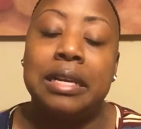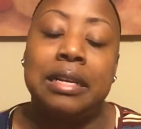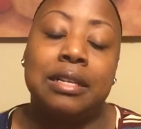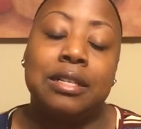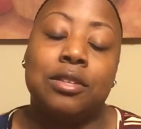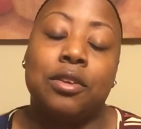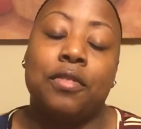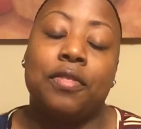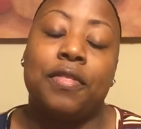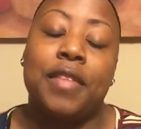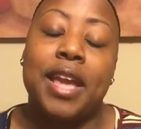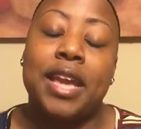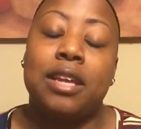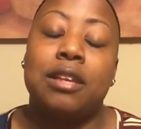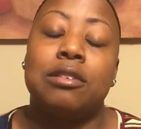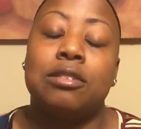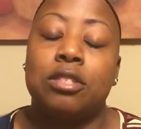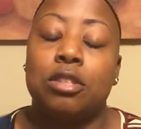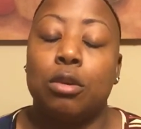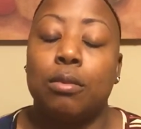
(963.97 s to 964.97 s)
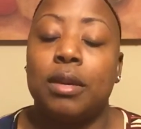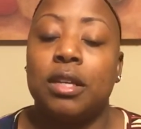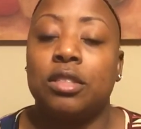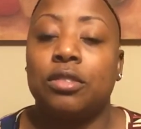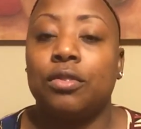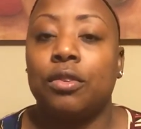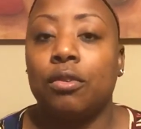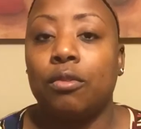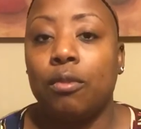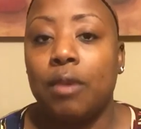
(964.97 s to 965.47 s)
So thank you so much
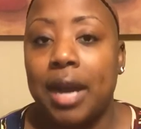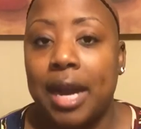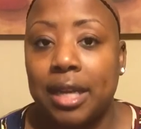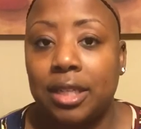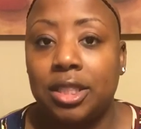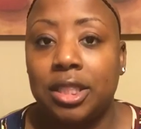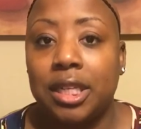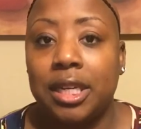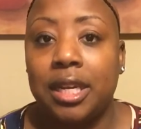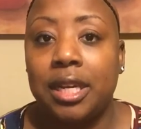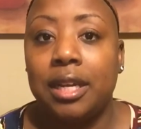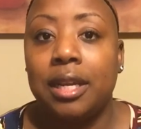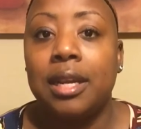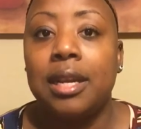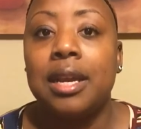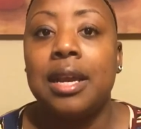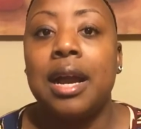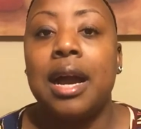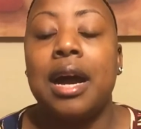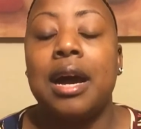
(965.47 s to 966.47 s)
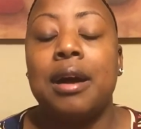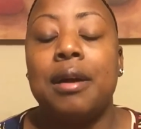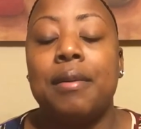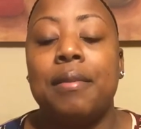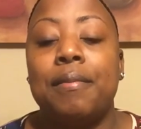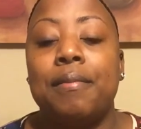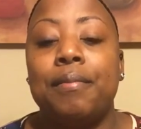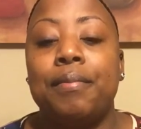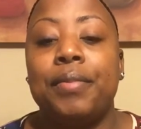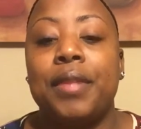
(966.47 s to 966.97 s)
for watching,
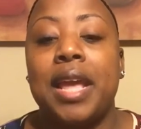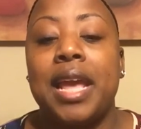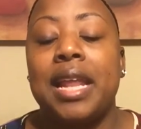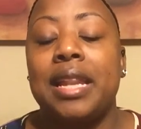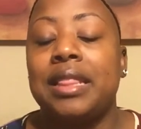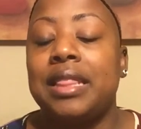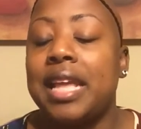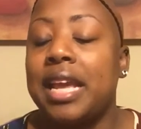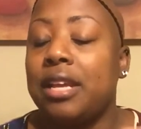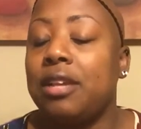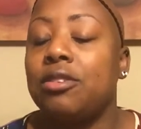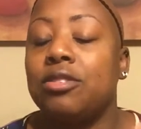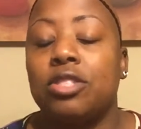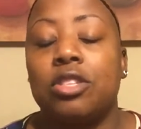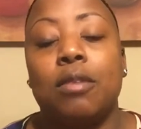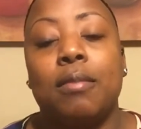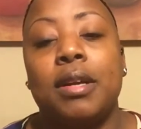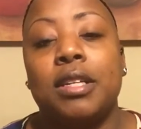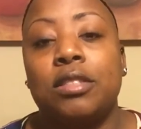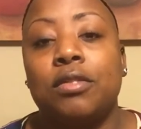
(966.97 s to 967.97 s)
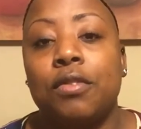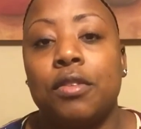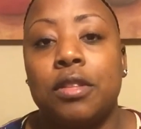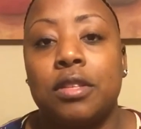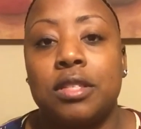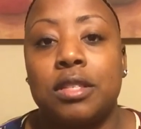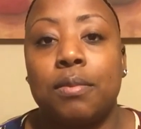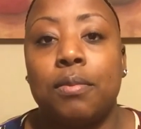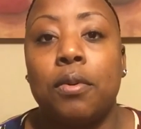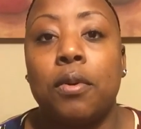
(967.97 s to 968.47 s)
and thank you so much for the
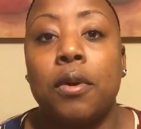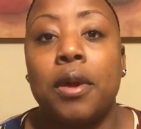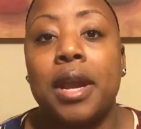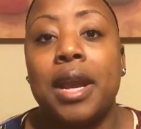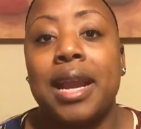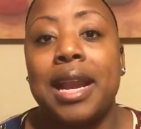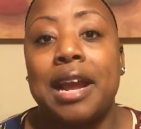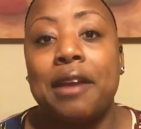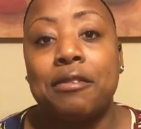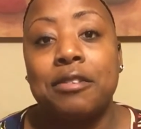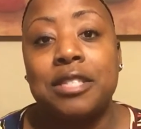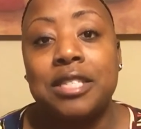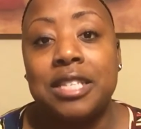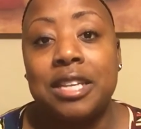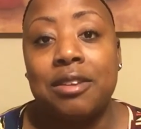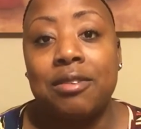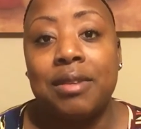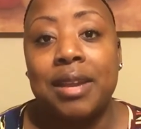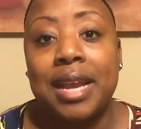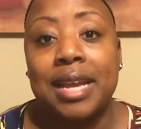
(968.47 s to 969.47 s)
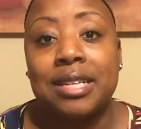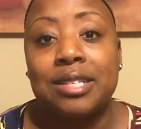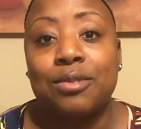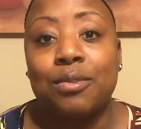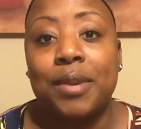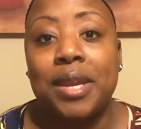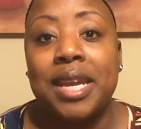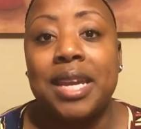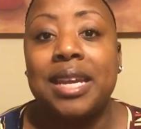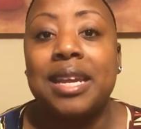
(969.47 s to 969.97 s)
support, and I will see you next
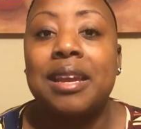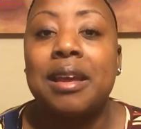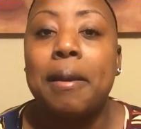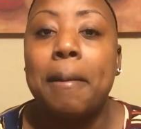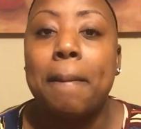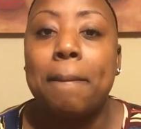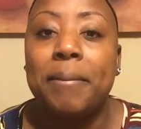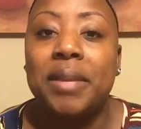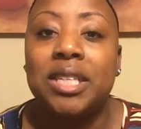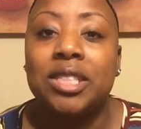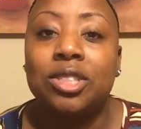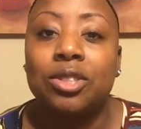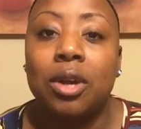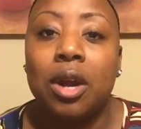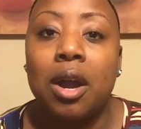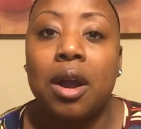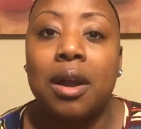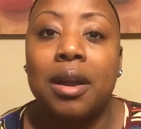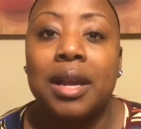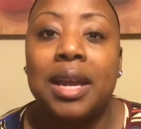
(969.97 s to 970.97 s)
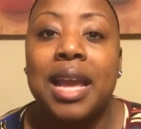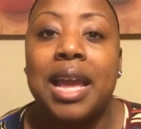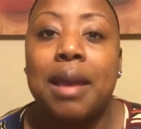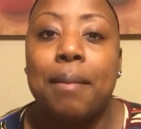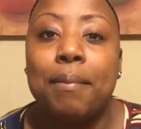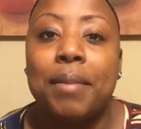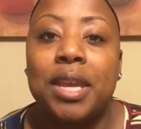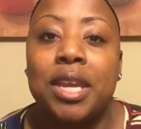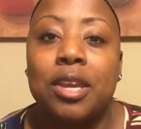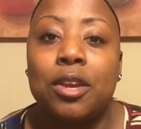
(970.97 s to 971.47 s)
week. Be strong and
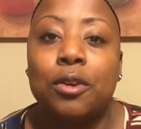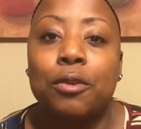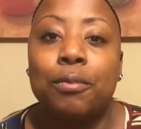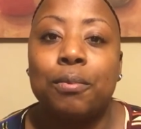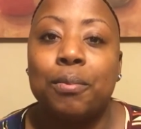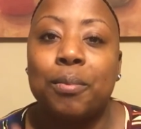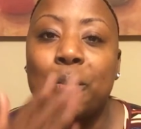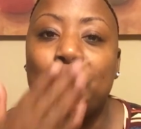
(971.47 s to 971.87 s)
be you.